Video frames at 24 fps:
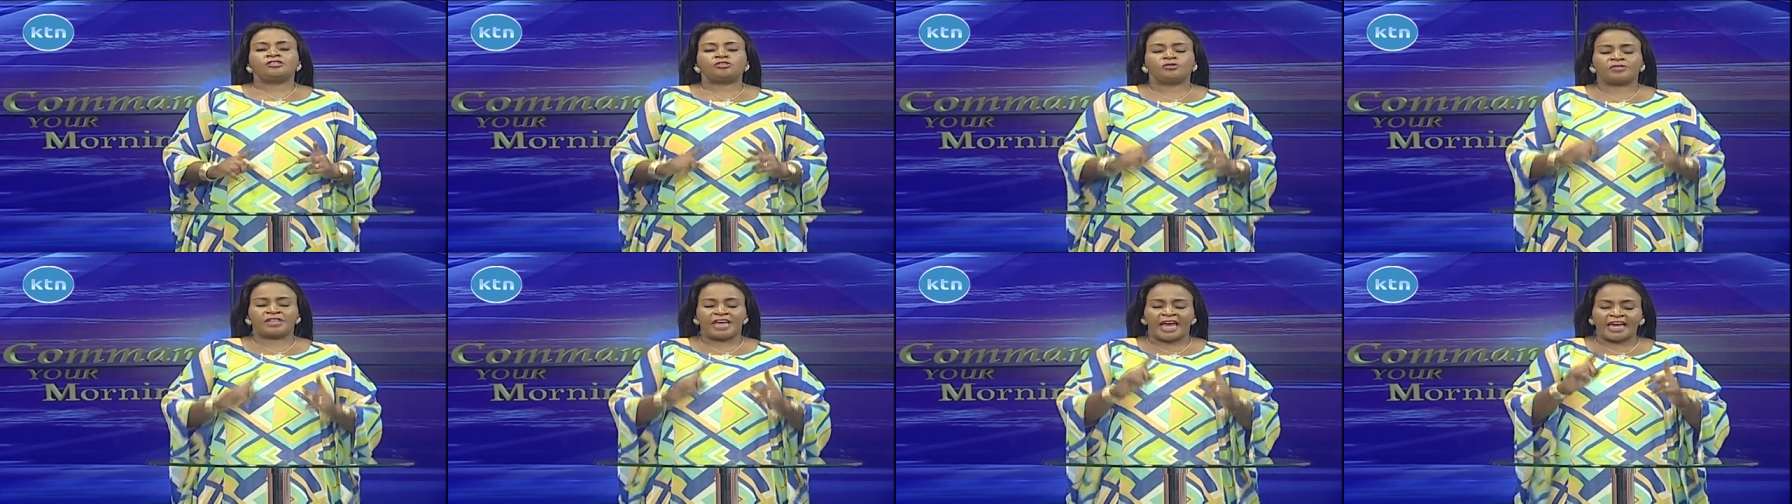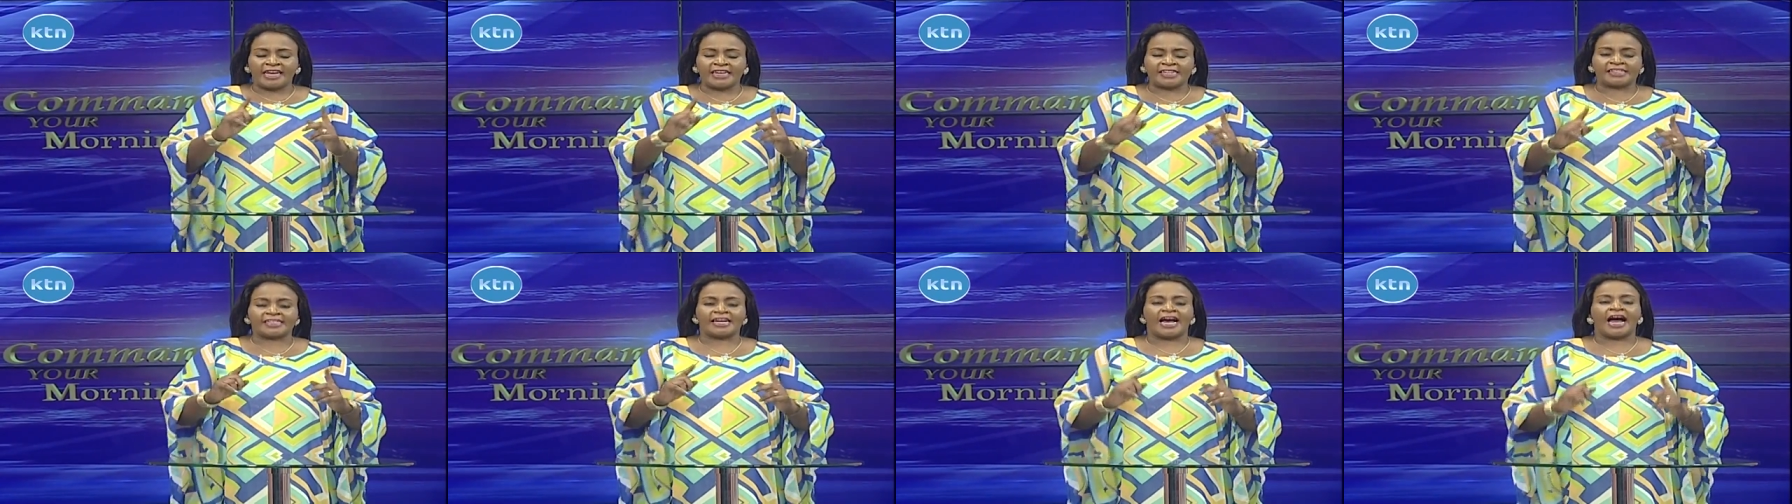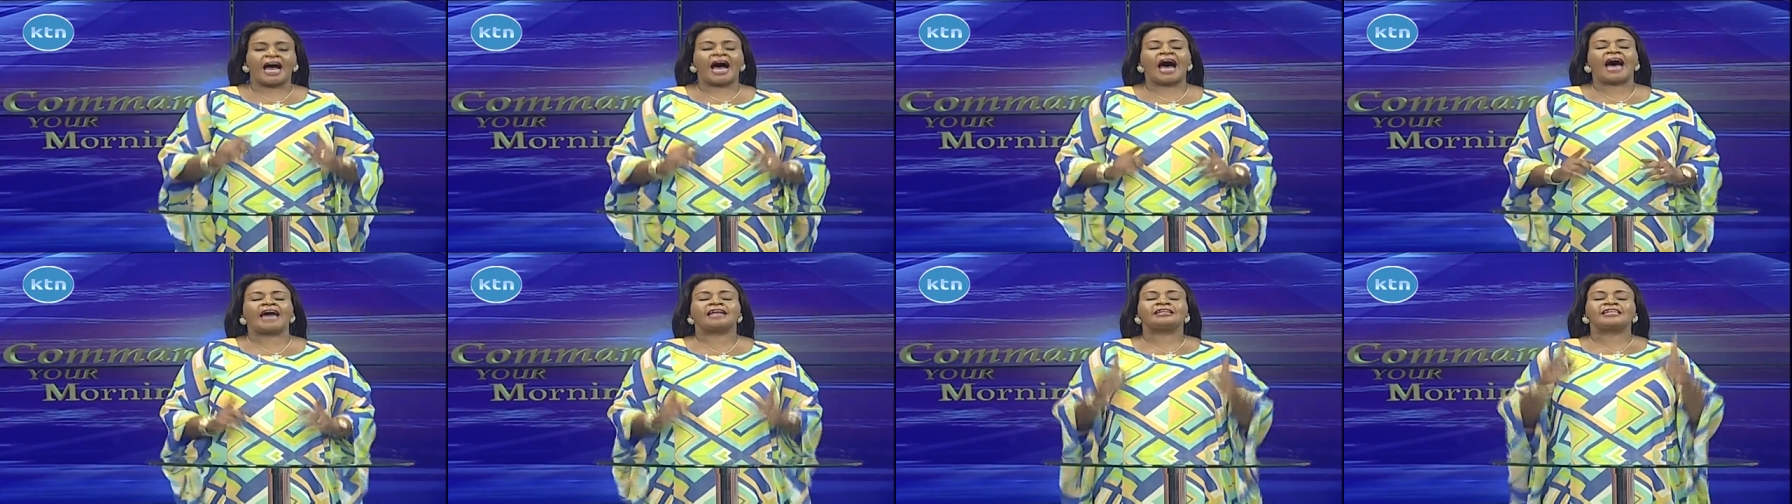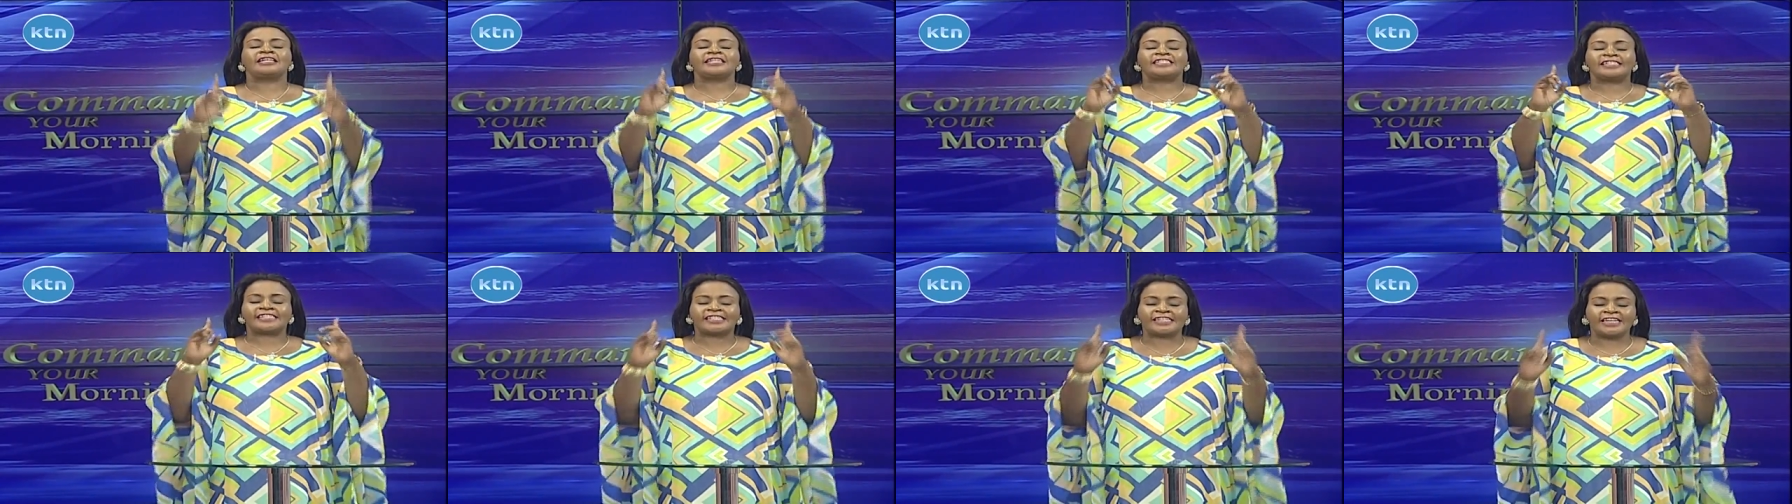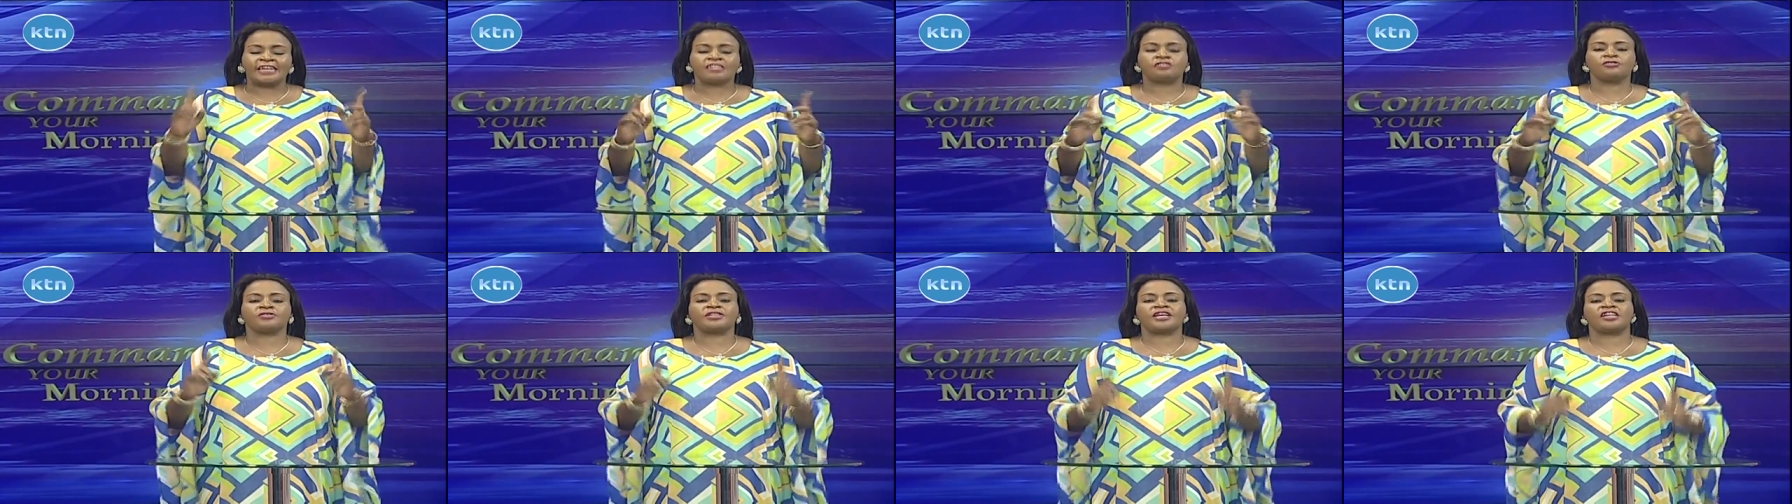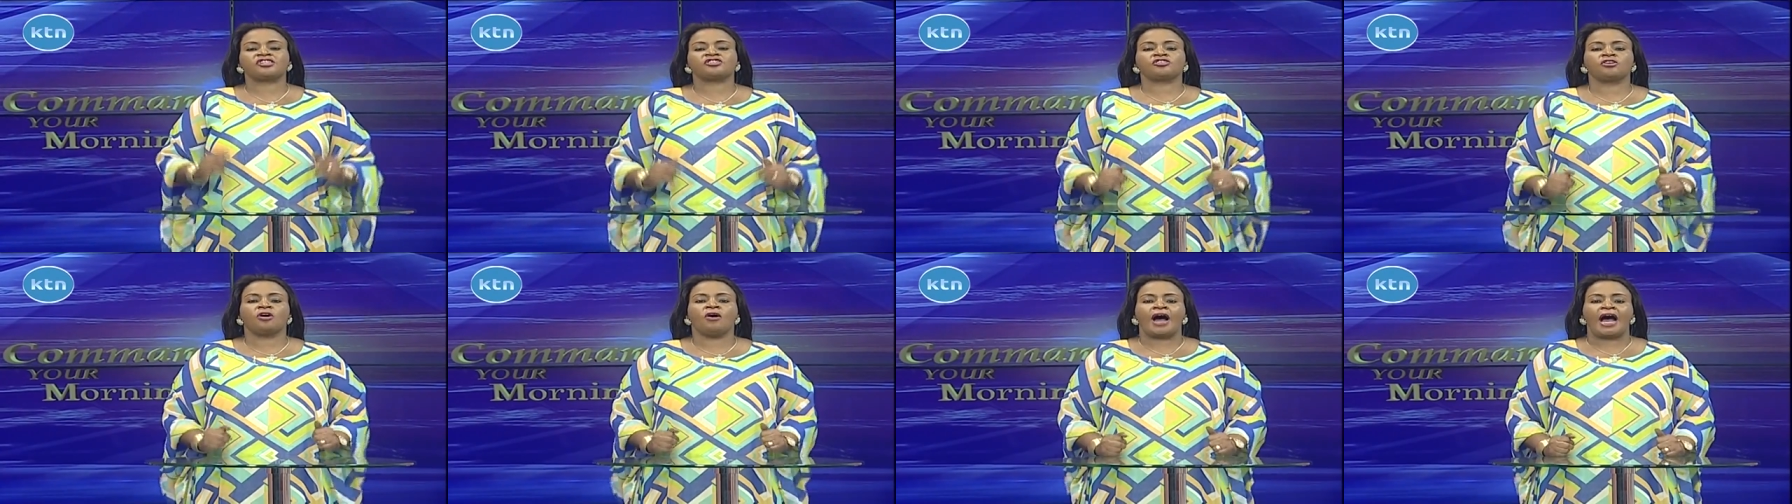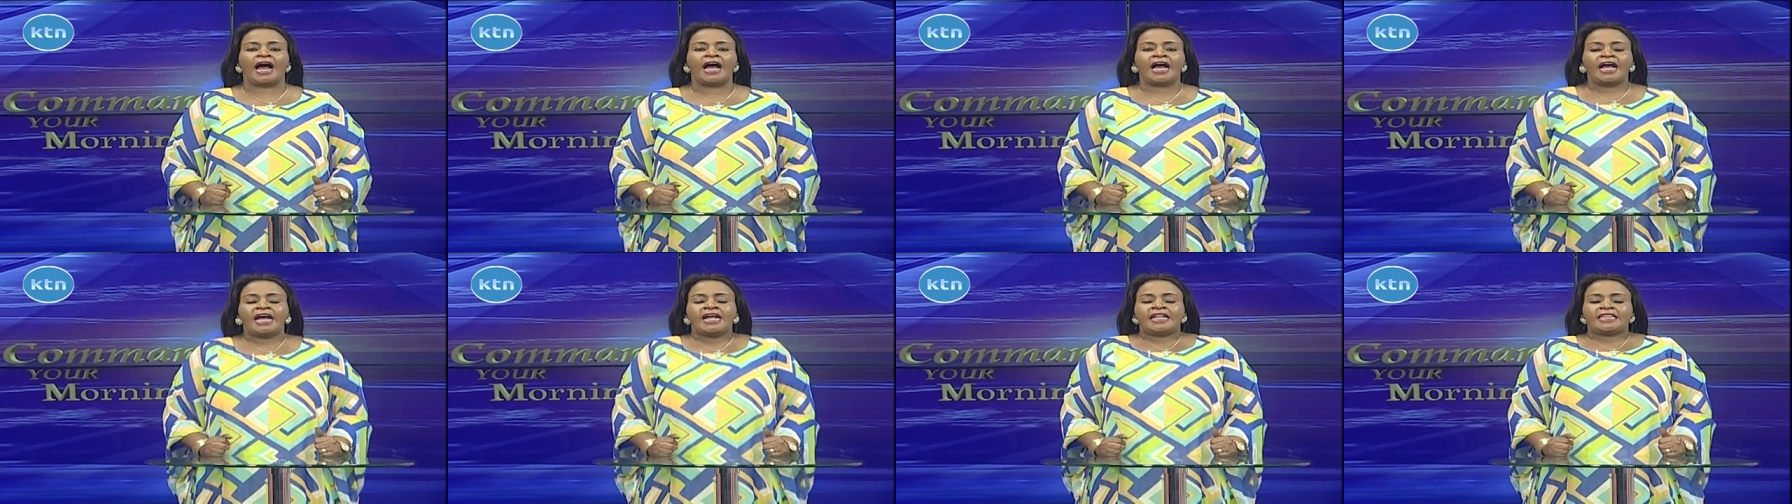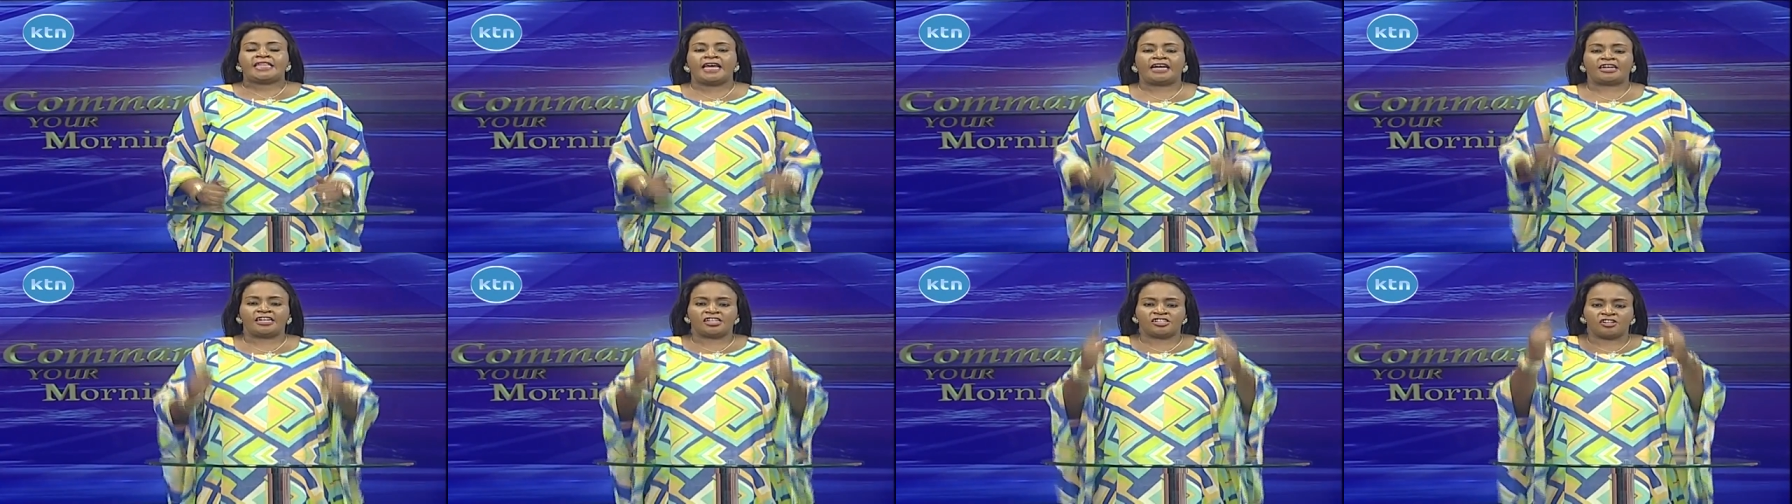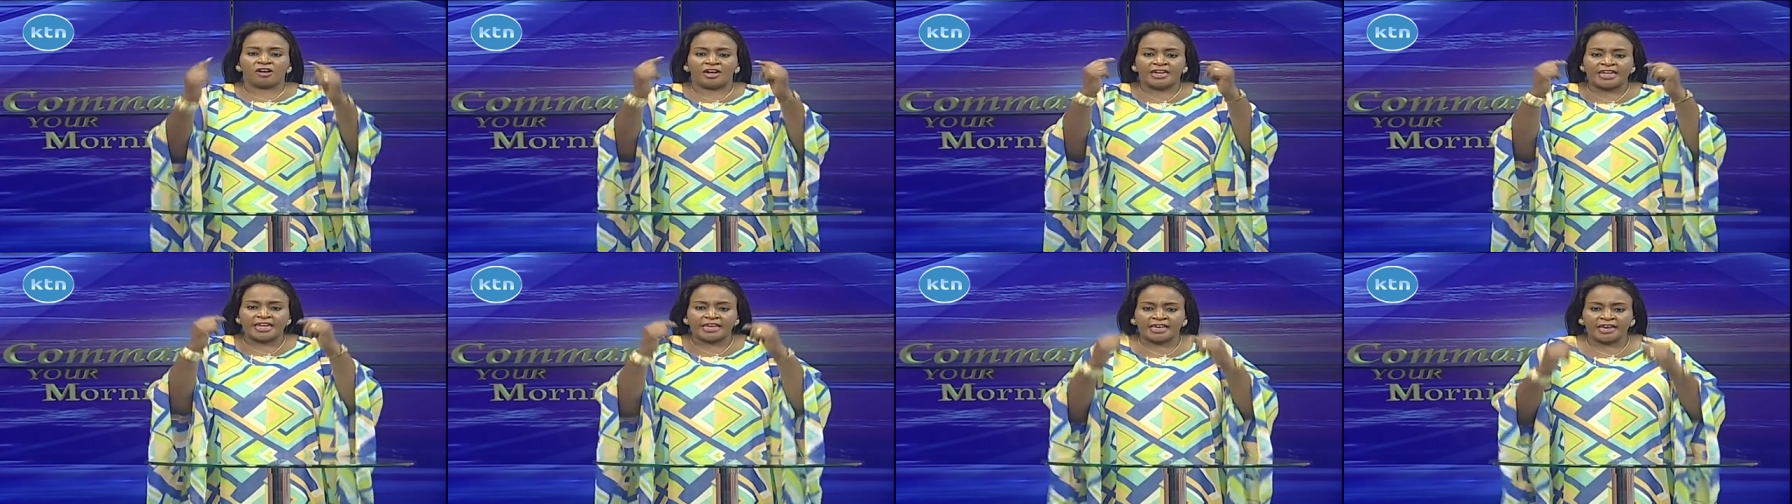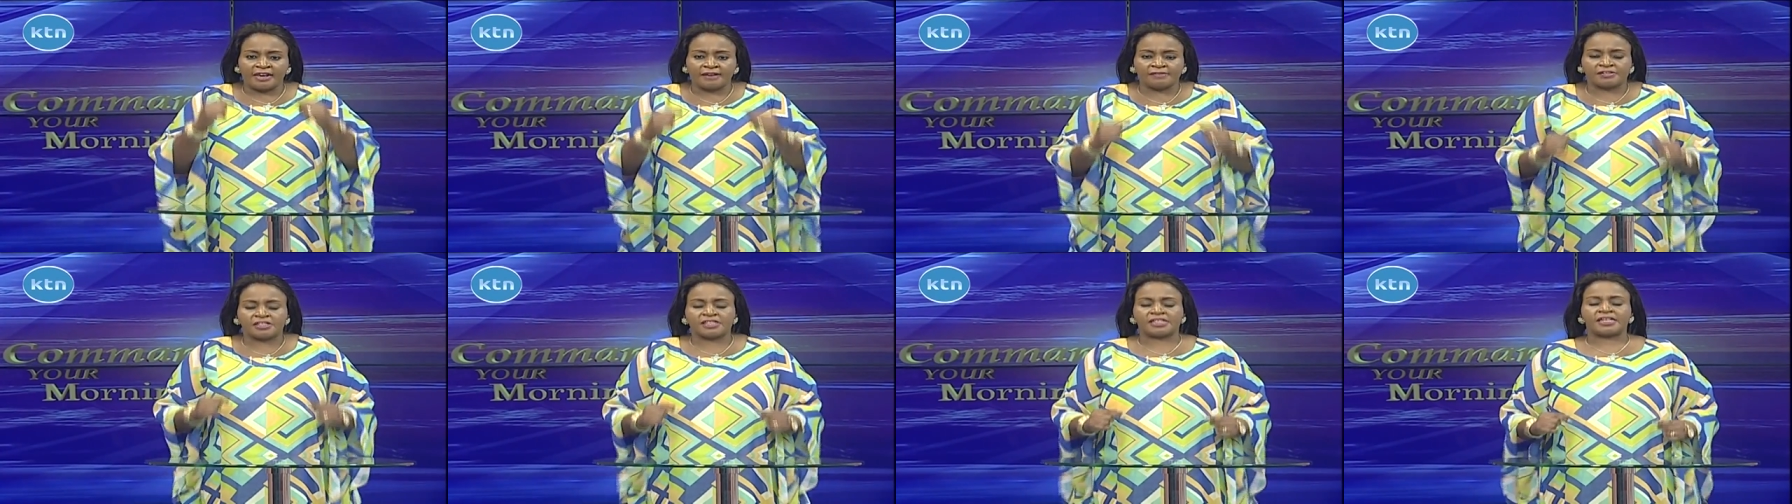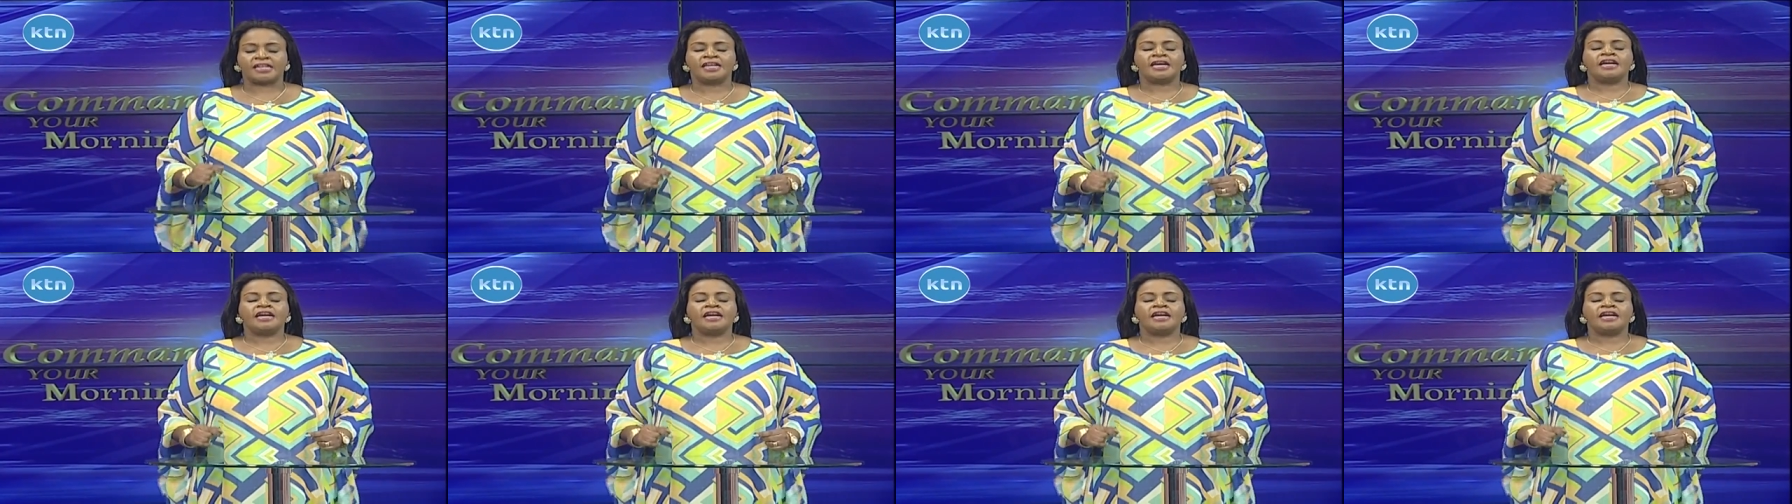to the eater and seed to the sower the reason he gives